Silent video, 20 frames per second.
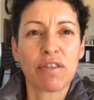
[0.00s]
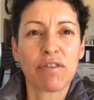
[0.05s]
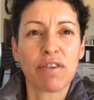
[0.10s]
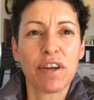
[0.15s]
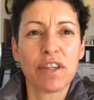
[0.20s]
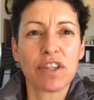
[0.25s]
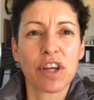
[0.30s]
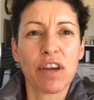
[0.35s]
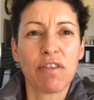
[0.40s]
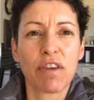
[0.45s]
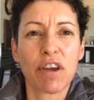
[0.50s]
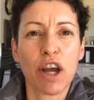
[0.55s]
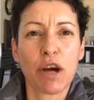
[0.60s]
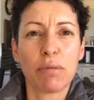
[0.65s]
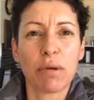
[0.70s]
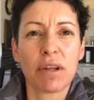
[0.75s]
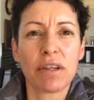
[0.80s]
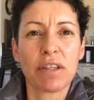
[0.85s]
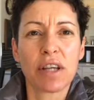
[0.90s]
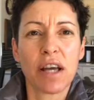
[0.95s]
the fridge every
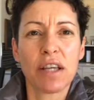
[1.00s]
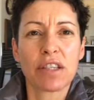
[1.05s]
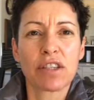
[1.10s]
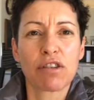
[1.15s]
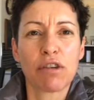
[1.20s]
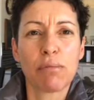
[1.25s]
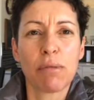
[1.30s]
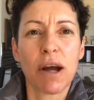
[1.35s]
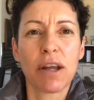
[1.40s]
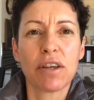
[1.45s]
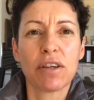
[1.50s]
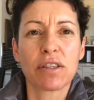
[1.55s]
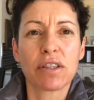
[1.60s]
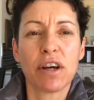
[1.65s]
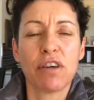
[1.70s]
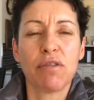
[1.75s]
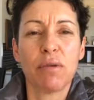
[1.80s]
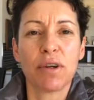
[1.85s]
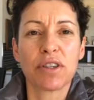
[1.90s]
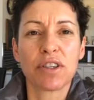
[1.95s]
couple of days to remind
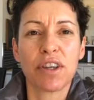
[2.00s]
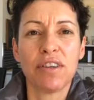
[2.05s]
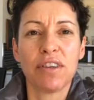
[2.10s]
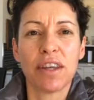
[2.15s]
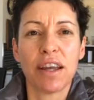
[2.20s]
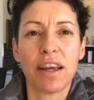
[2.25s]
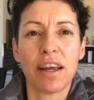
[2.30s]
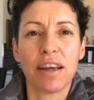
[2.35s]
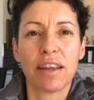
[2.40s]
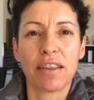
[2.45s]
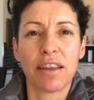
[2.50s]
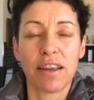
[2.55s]
yourself what's in there.